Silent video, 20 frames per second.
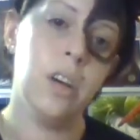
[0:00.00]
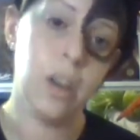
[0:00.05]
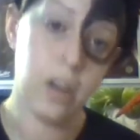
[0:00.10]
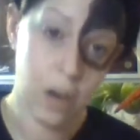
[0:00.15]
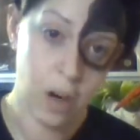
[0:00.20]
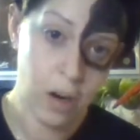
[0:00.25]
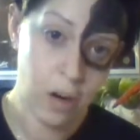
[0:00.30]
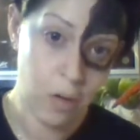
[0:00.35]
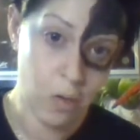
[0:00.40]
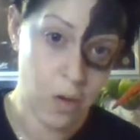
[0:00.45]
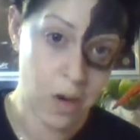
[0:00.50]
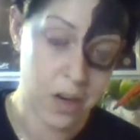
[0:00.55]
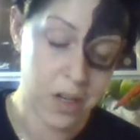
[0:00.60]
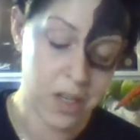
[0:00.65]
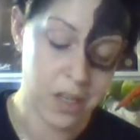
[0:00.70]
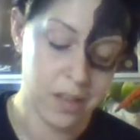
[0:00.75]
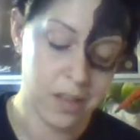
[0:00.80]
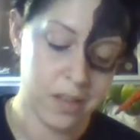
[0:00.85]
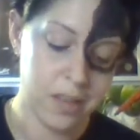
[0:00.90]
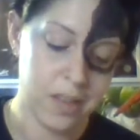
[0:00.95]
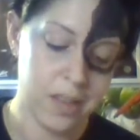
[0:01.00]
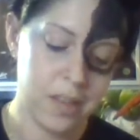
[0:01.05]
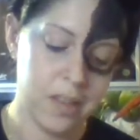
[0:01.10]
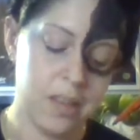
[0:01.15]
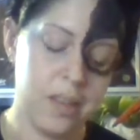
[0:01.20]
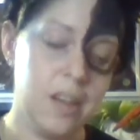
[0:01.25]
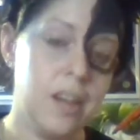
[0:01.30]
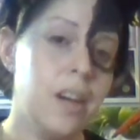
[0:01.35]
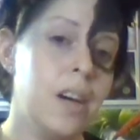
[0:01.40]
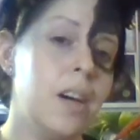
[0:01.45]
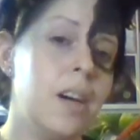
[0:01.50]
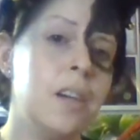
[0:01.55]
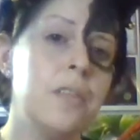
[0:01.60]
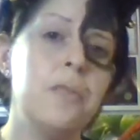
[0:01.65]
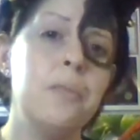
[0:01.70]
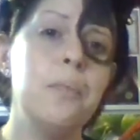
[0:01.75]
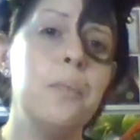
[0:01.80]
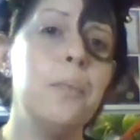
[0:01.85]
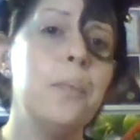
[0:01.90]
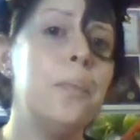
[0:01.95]
her origins
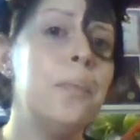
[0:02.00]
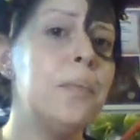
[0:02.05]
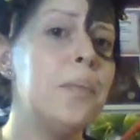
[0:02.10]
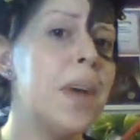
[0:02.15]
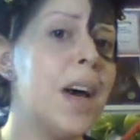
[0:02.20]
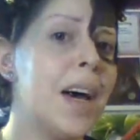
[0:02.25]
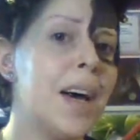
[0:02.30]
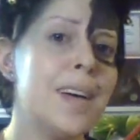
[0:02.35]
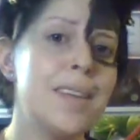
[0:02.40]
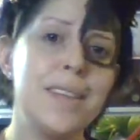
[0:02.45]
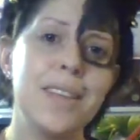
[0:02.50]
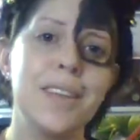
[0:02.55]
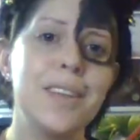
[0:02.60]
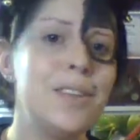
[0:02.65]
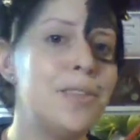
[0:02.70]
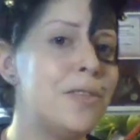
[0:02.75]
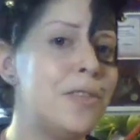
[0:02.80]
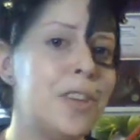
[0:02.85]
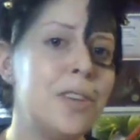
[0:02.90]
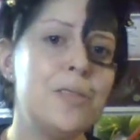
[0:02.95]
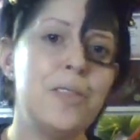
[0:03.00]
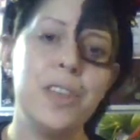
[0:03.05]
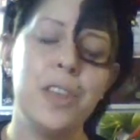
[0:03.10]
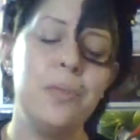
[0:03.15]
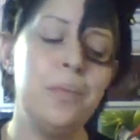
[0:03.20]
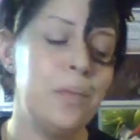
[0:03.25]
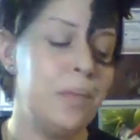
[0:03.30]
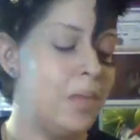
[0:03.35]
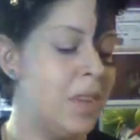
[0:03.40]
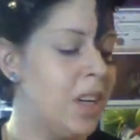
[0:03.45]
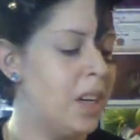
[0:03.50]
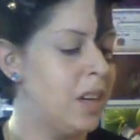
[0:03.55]
of mass confusion.